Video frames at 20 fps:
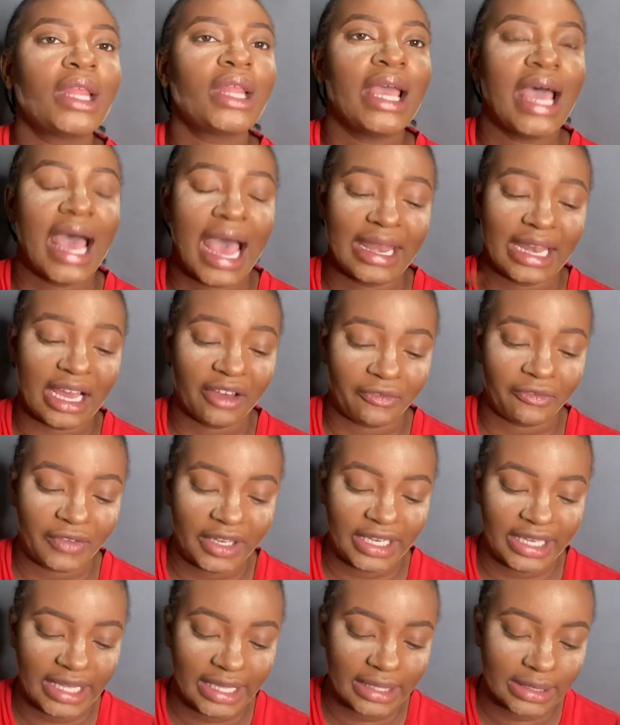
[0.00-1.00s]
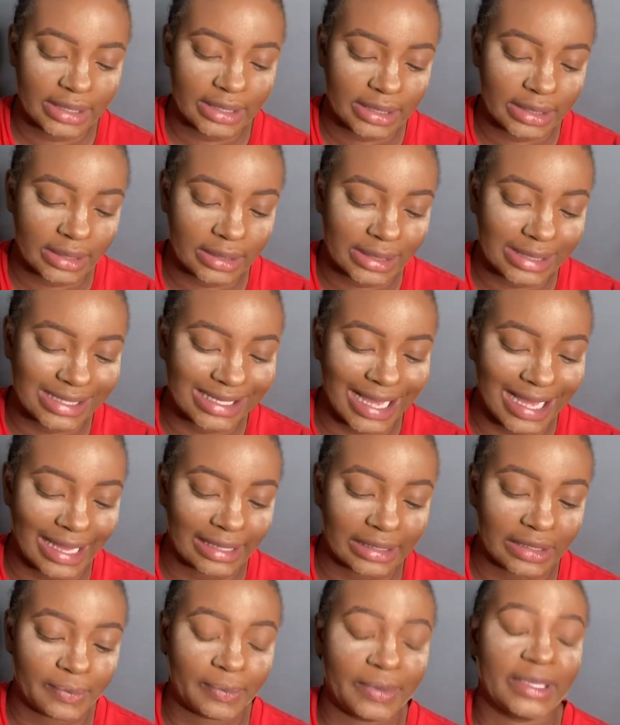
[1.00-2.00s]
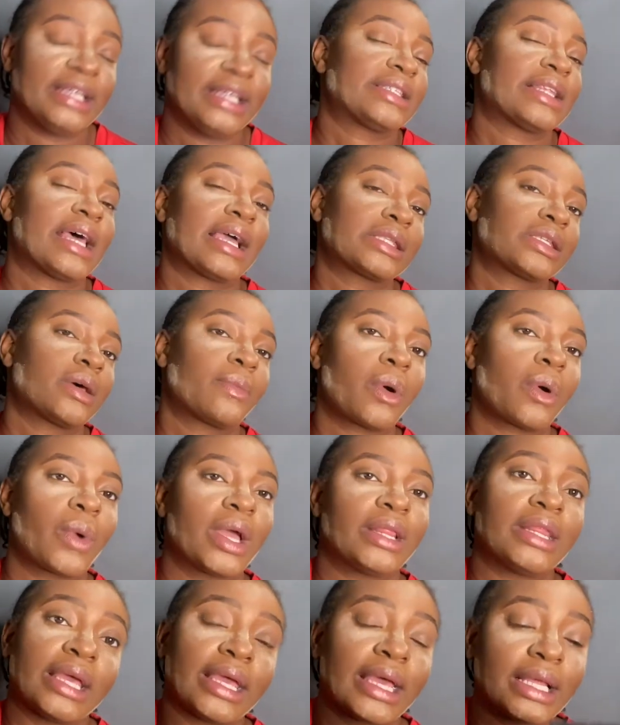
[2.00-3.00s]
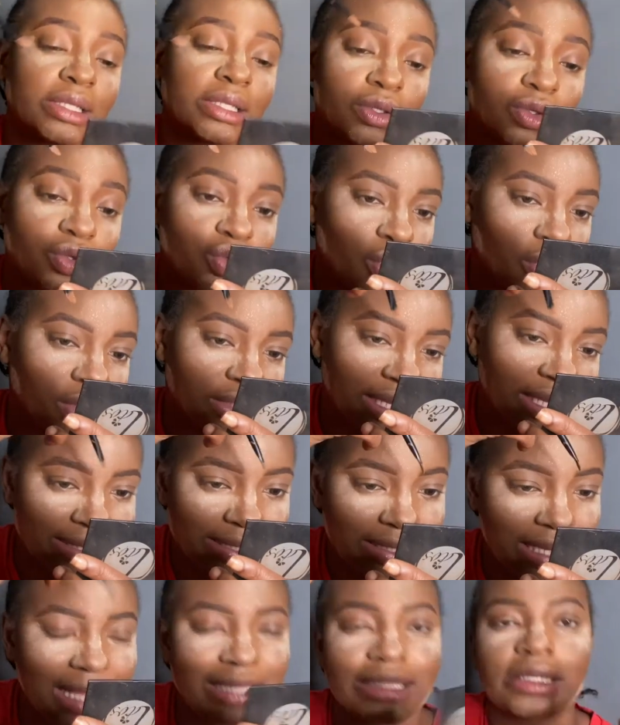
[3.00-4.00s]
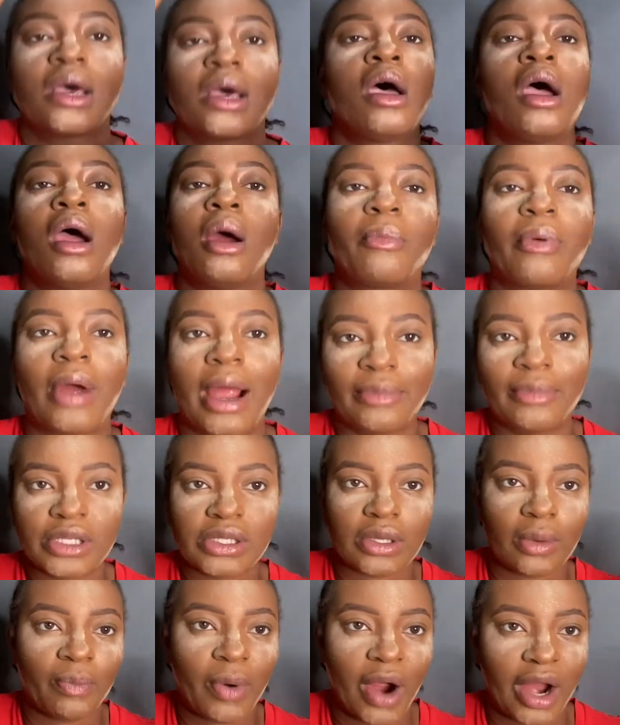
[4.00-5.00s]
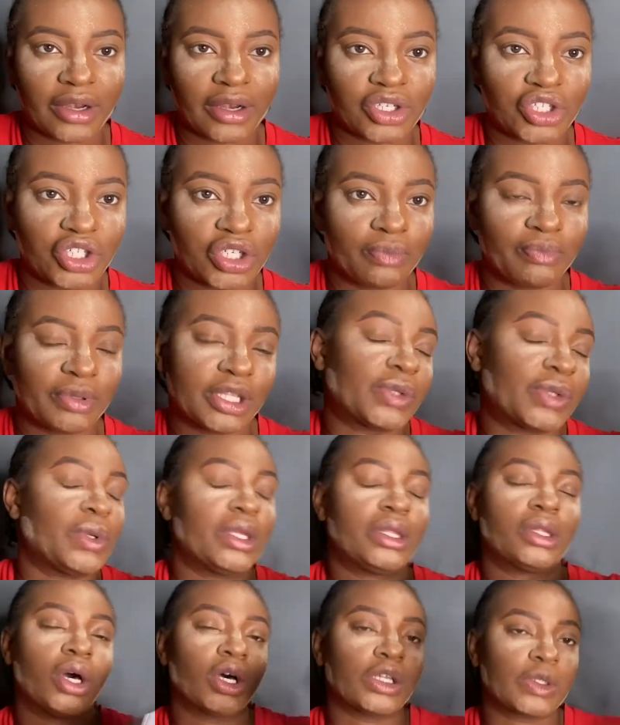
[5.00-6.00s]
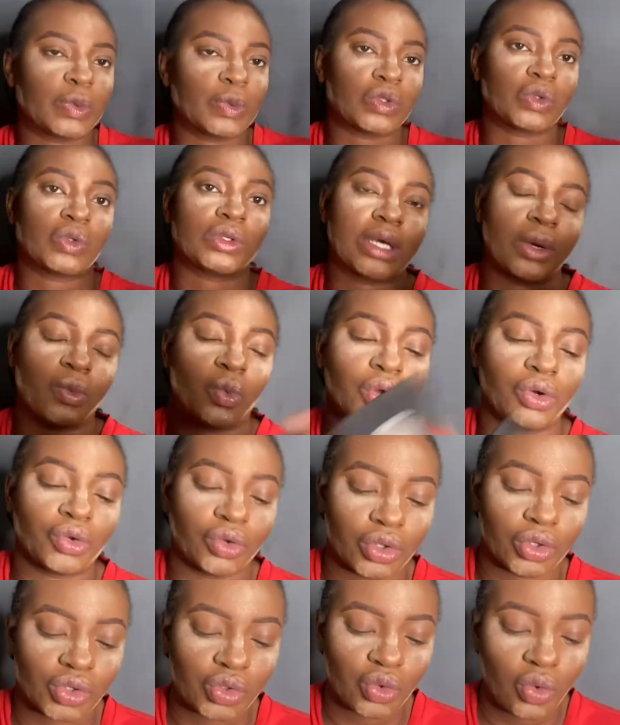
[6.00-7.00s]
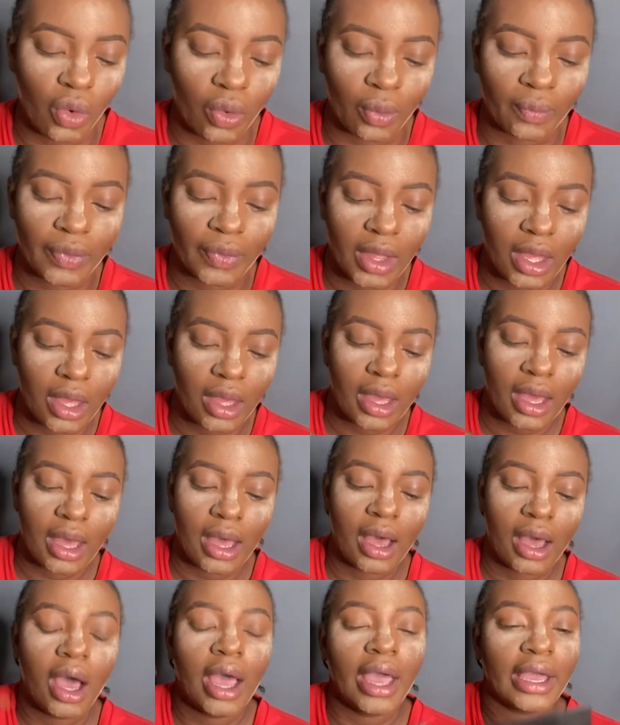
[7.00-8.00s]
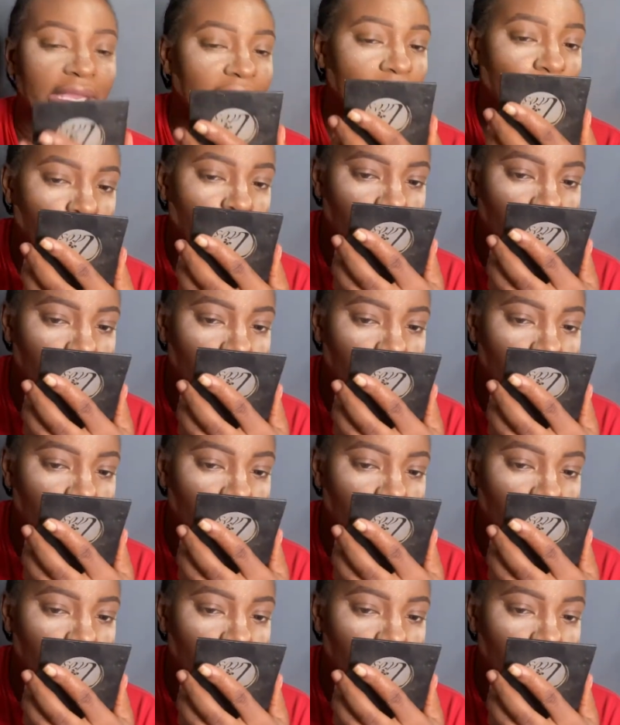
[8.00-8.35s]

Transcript: affiliate scanning place, like somewhere where they get to do all their scans, probably some partnership between the hospitals and whatnot. Cool. Keep in